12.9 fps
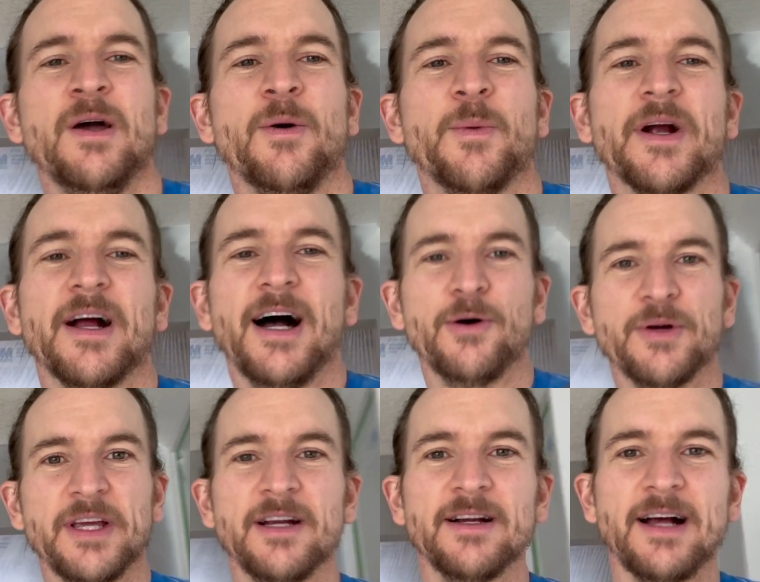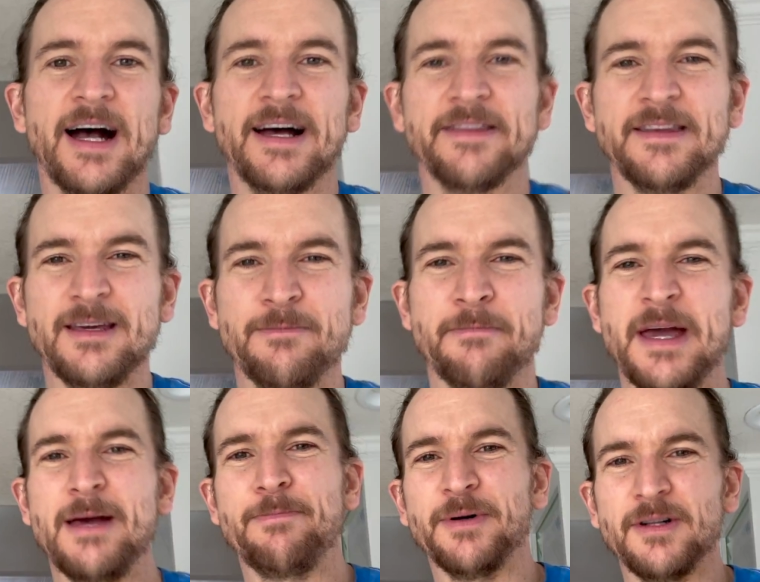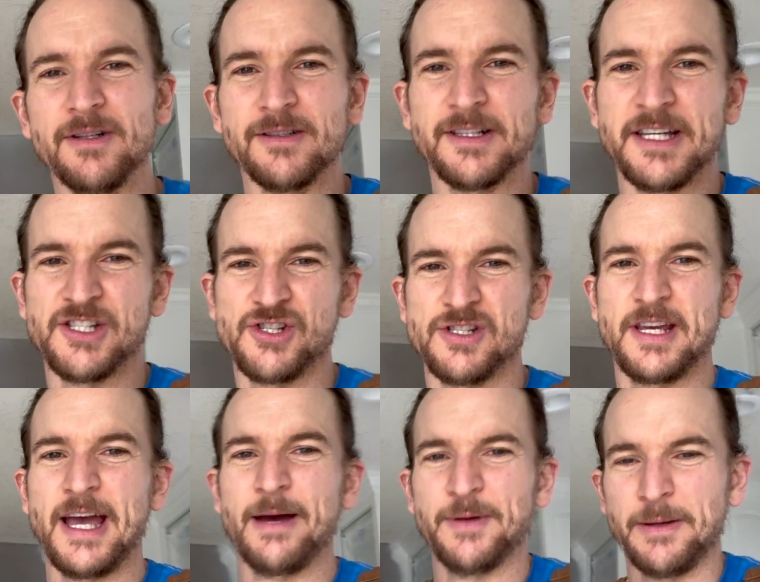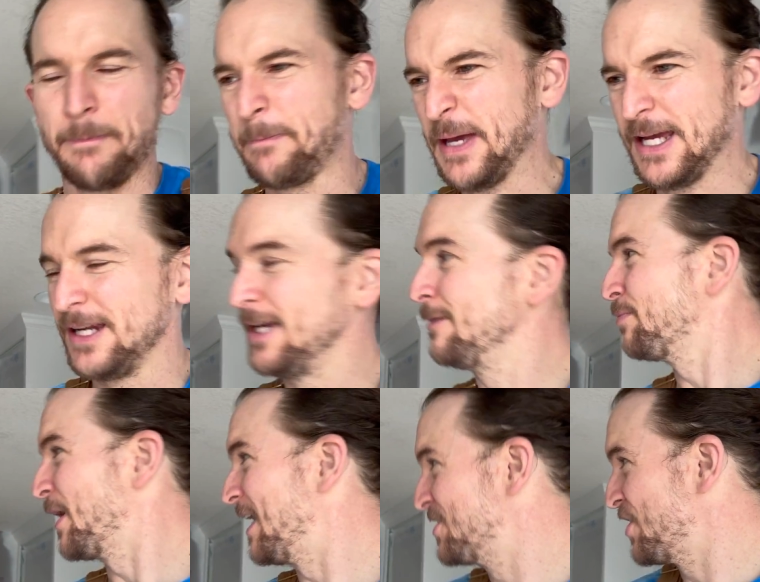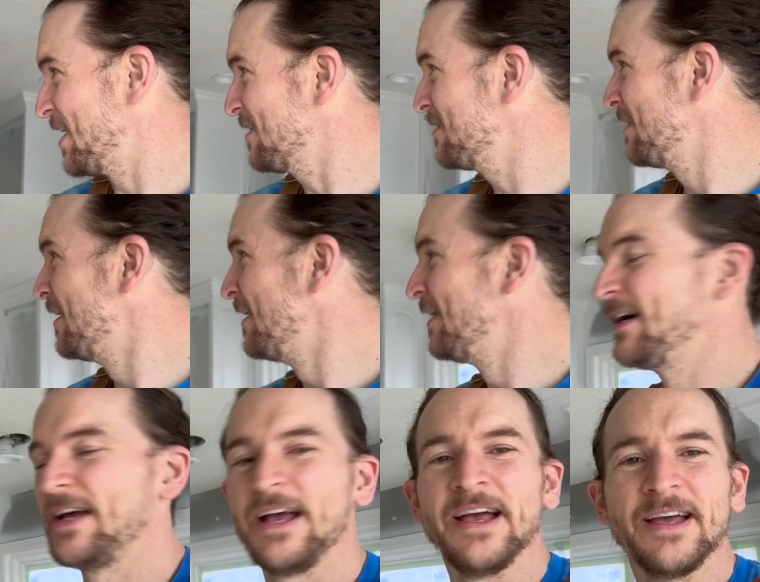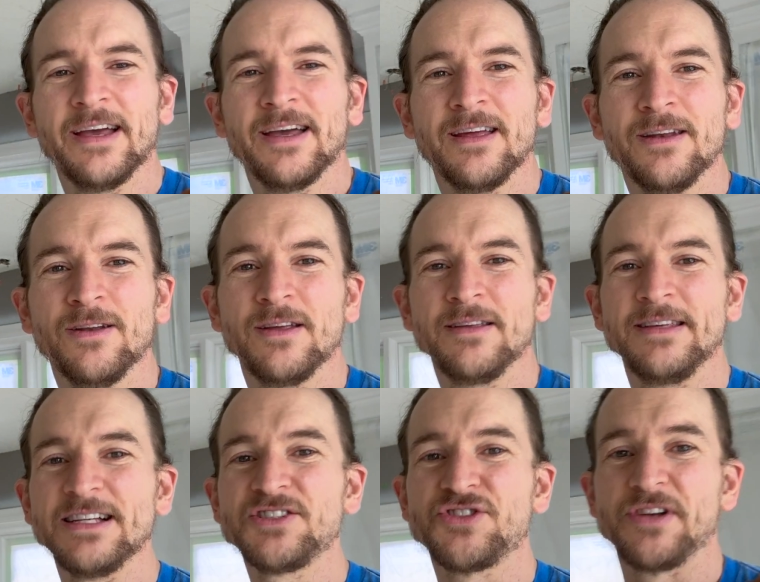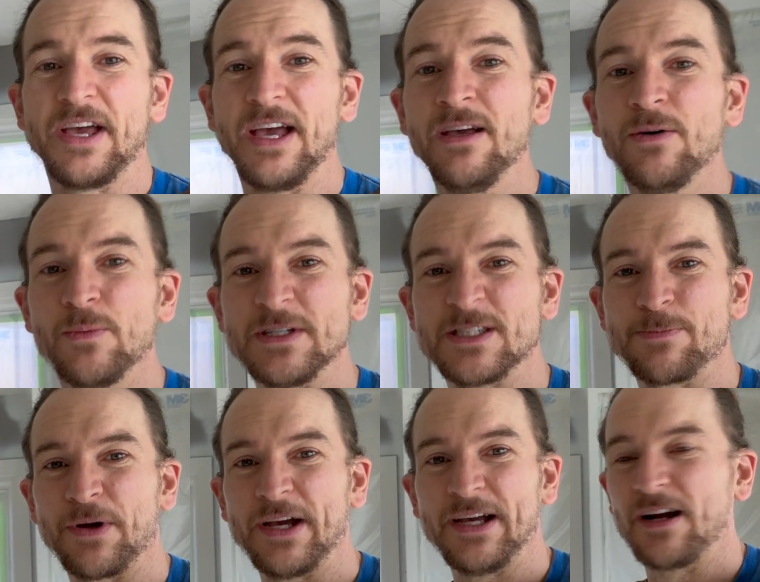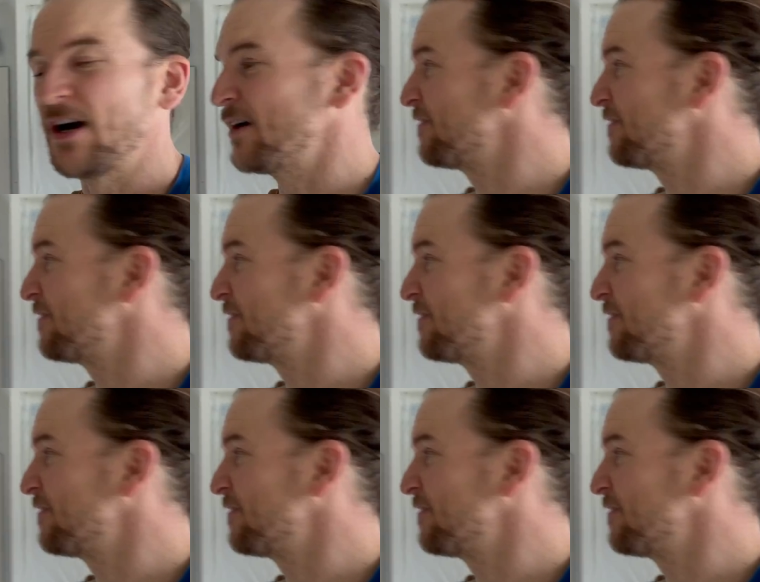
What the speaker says: We're out here on the maple kitchen cabinet painting project, and yesterday we sprayed our